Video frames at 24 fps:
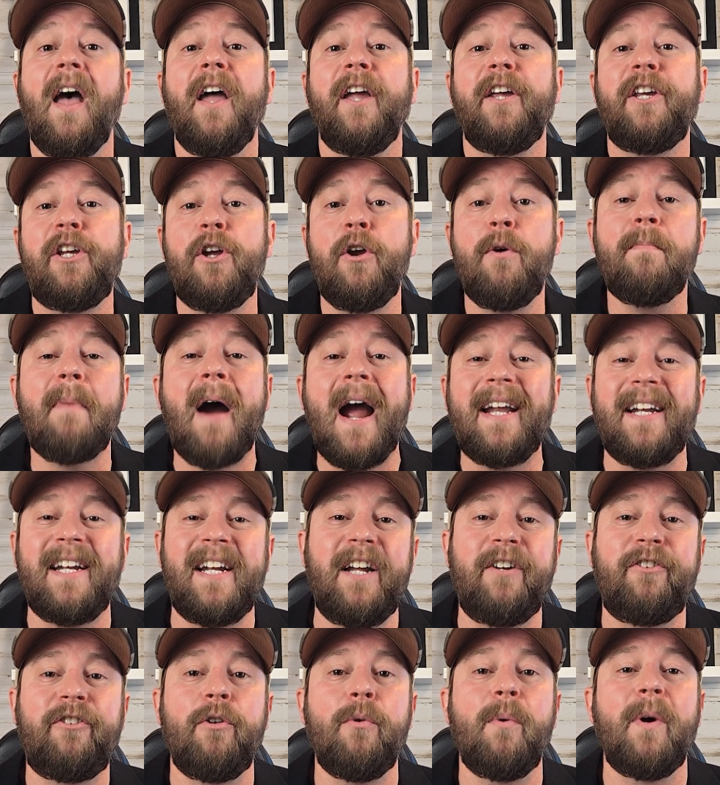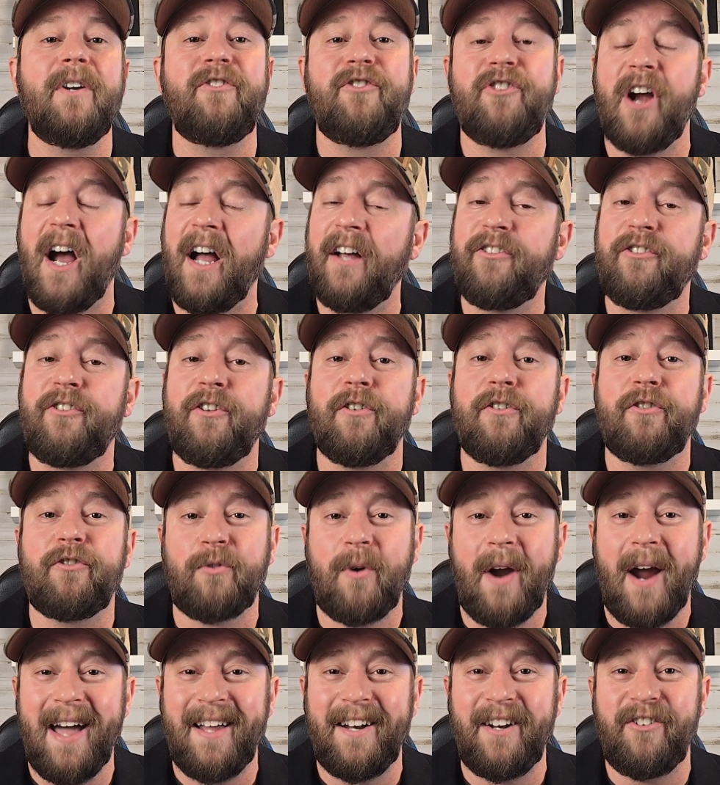you might need to adjust your
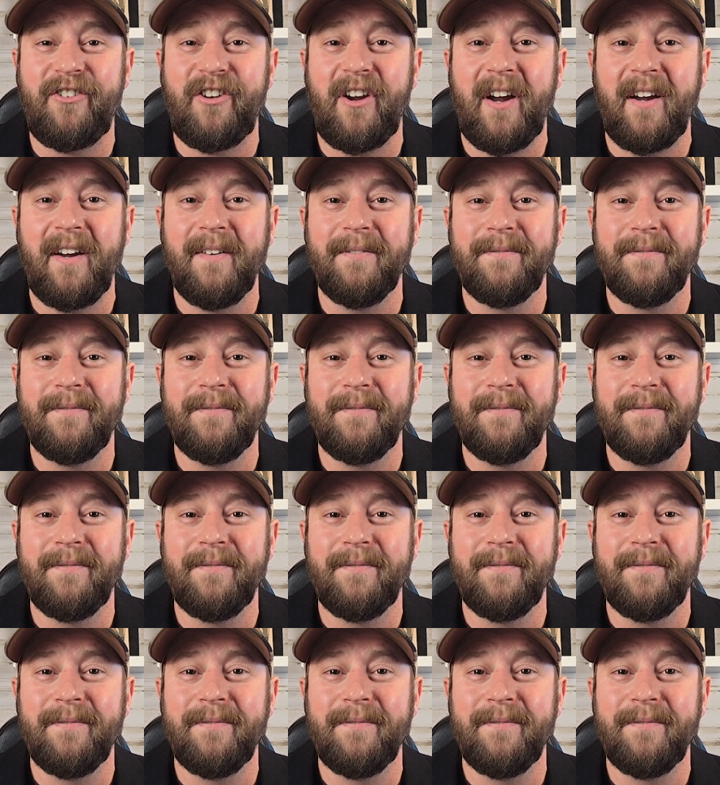strategy.